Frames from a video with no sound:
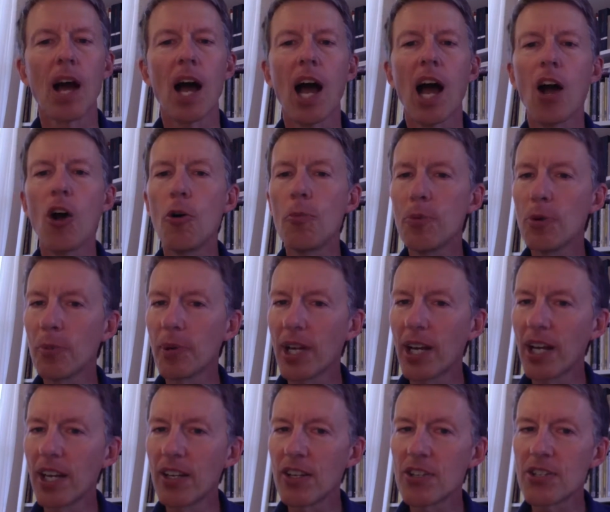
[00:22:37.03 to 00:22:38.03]
I hope you're
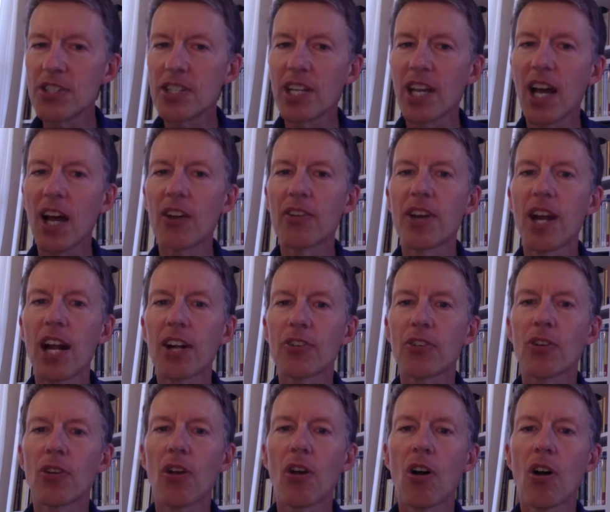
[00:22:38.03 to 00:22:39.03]
beginning to see how
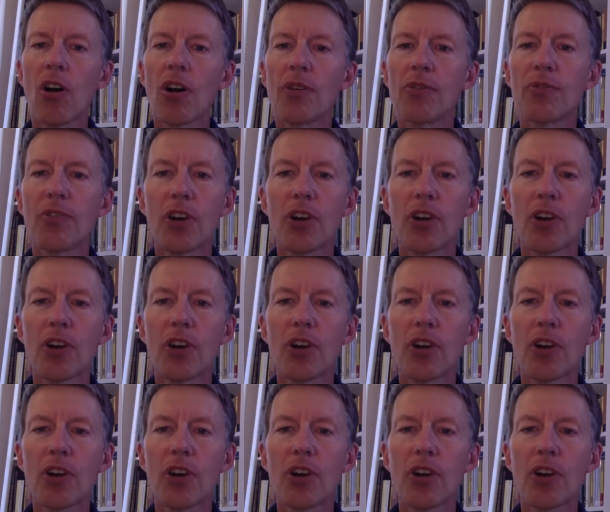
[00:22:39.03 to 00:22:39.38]
natural law and